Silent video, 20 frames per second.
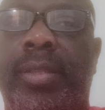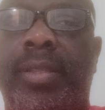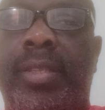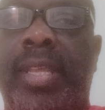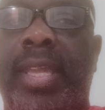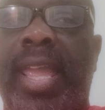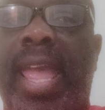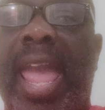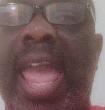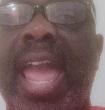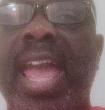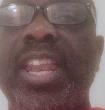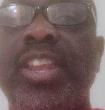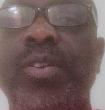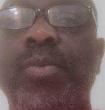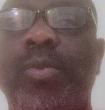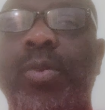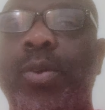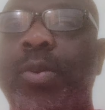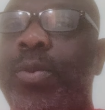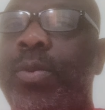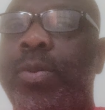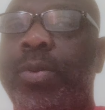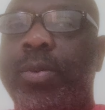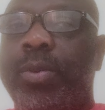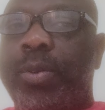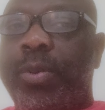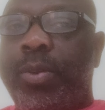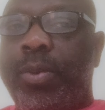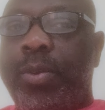The
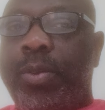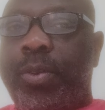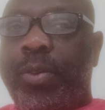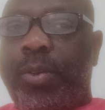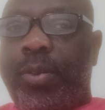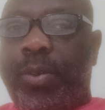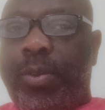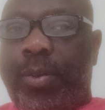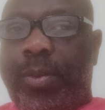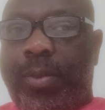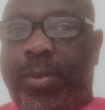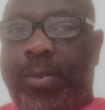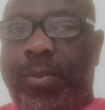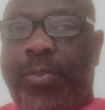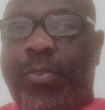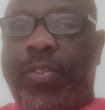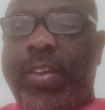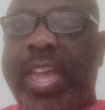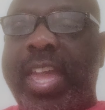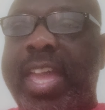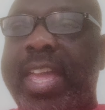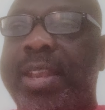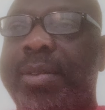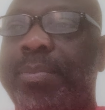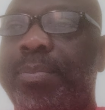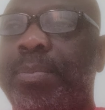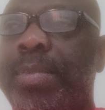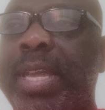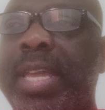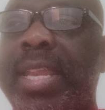annual
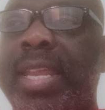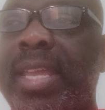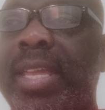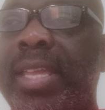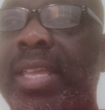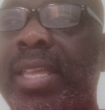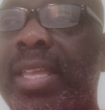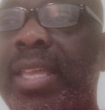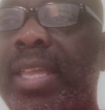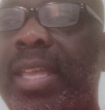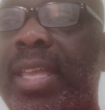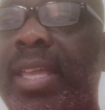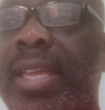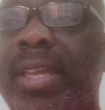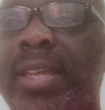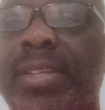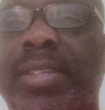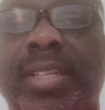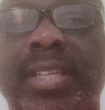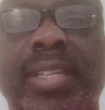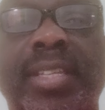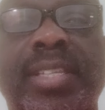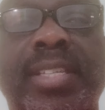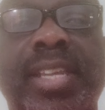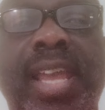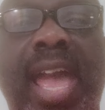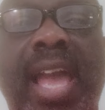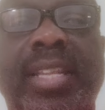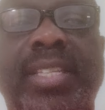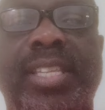Fed meeting is in
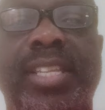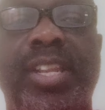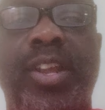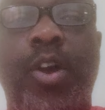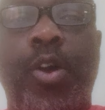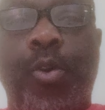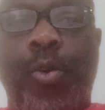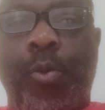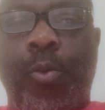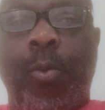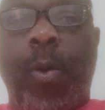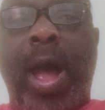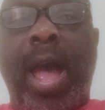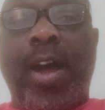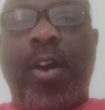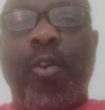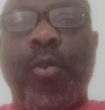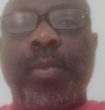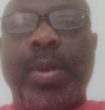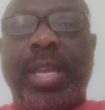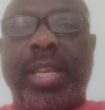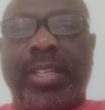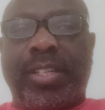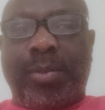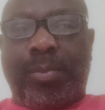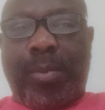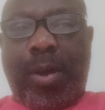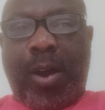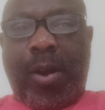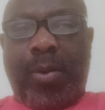Jackson Hole, Wyoming
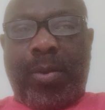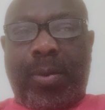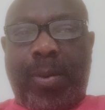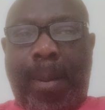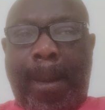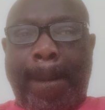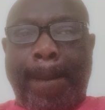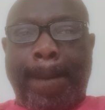tomorrow